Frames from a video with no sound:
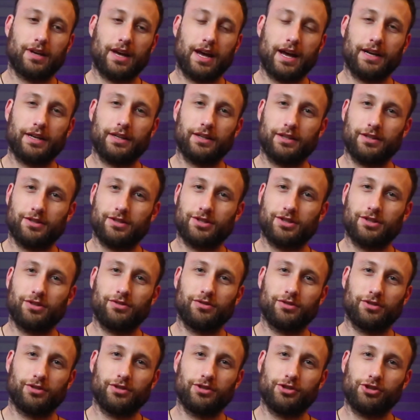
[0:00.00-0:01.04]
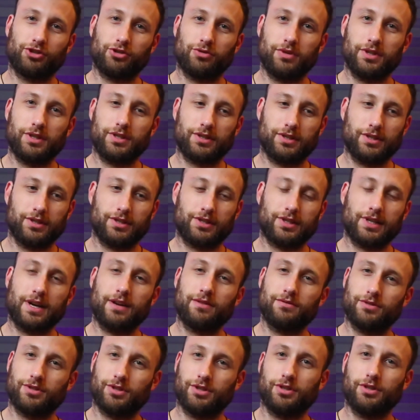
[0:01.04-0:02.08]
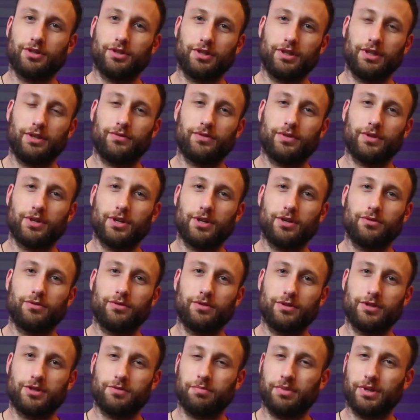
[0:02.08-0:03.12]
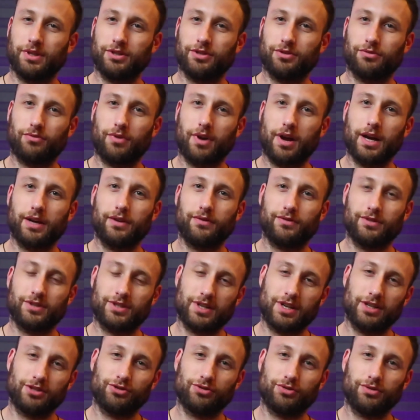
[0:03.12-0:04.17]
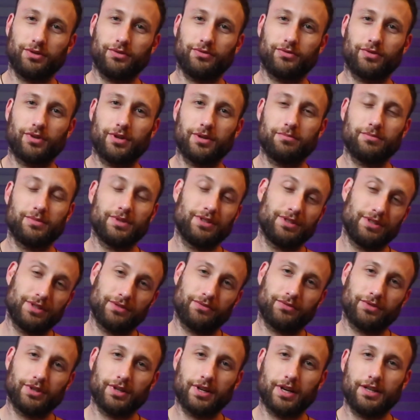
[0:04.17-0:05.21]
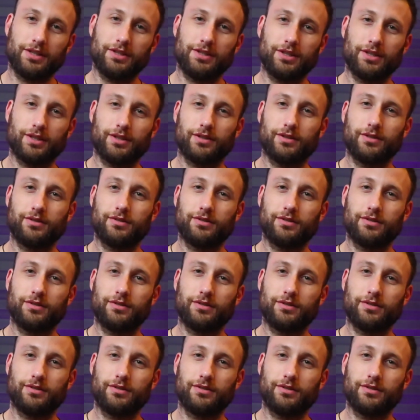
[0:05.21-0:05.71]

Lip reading: and it's still a good choice that sounds good, even though it's being derived essentially from a different idea.